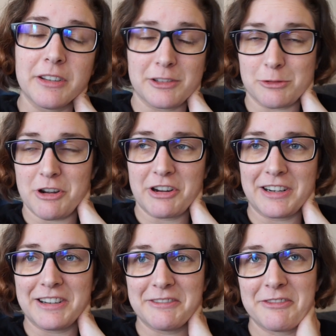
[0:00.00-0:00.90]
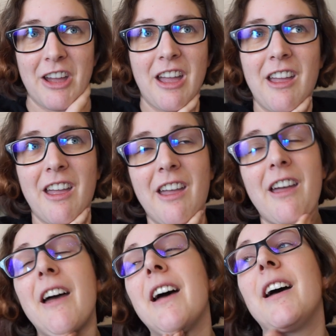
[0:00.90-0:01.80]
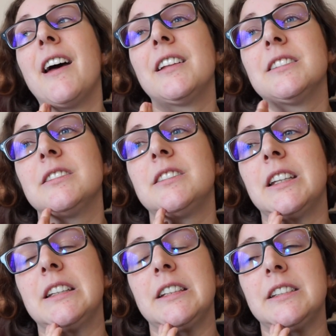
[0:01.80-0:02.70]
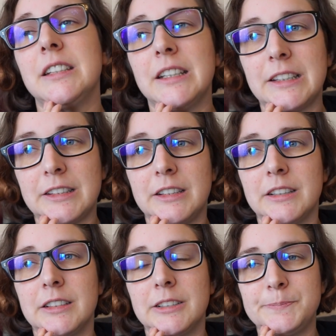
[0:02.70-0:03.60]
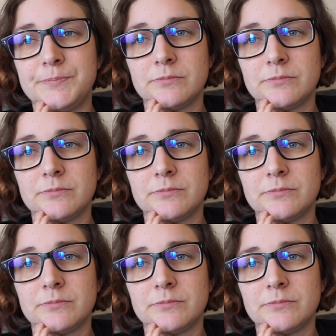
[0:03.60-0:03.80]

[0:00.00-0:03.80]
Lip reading: strong enough, and then they did the